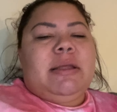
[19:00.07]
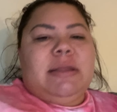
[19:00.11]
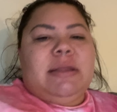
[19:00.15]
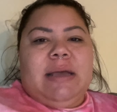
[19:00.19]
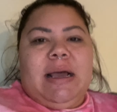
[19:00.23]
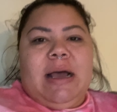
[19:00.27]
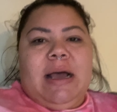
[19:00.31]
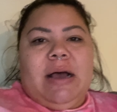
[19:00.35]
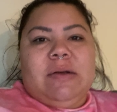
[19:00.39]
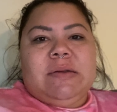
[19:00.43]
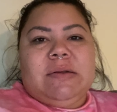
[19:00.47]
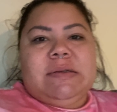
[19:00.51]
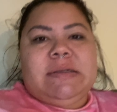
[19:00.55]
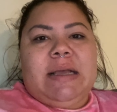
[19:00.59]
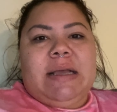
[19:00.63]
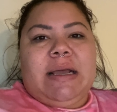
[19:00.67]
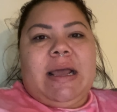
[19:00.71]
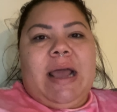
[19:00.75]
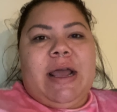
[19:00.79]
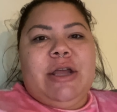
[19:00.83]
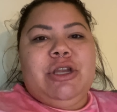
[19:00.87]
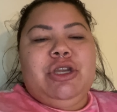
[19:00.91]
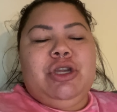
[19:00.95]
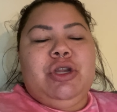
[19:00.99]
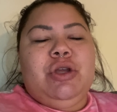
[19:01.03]
the house. Like
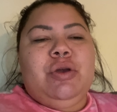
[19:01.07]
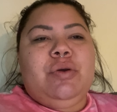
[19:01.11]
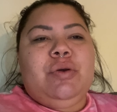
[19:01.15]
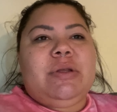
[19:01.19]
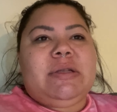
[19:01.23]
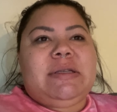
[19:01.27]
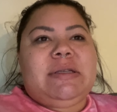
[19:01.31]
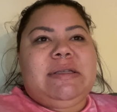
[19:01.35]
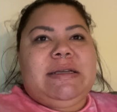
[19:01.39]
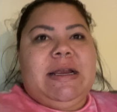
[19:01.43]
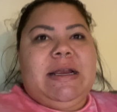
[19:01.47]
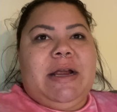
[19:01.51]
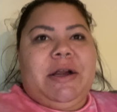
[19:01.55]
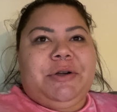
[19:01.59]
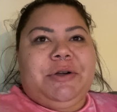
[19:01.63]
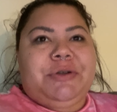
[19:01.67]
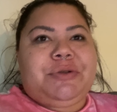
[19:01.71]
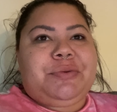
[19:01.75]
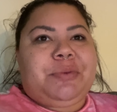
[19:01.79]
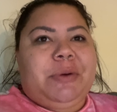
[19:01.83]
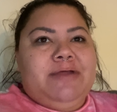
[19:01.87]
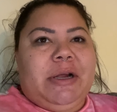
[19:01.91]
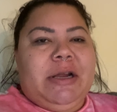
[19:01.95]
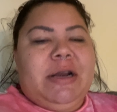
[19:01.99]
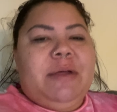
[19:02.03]
I knew the stairs
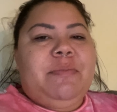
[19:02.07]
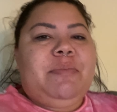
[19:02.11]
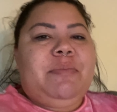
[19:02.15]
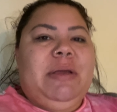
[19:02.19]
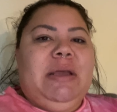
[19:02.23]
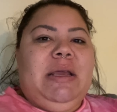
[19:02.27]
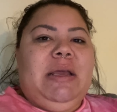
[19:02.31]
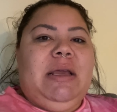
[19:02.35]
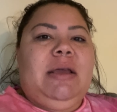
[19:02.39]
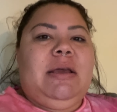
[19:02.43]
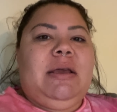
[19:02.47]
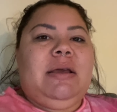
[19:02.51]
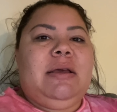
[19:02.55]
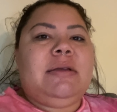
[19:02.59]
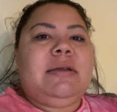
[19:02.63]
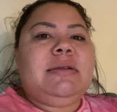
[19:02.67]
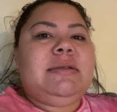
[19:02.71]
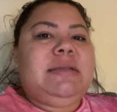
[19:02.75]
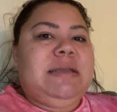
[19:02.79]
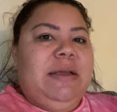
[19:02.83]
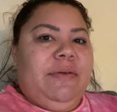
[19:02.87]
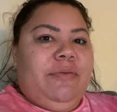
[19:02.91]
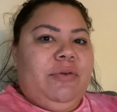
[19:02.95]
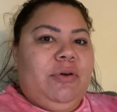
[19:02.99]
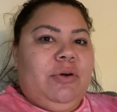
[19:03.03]
were going to be
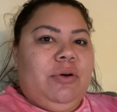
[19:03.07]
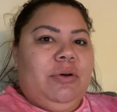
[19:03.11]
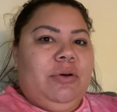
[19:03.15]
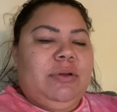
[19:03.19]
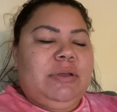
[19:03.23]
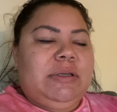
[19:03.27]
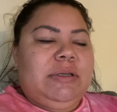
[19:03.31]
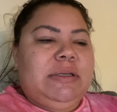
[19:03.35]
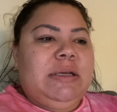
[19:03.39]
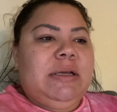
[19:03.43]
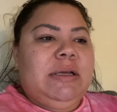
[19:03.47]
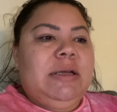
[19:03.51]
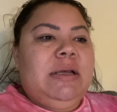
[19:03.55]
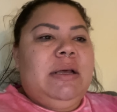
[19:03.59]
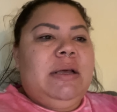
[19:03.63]
difficult,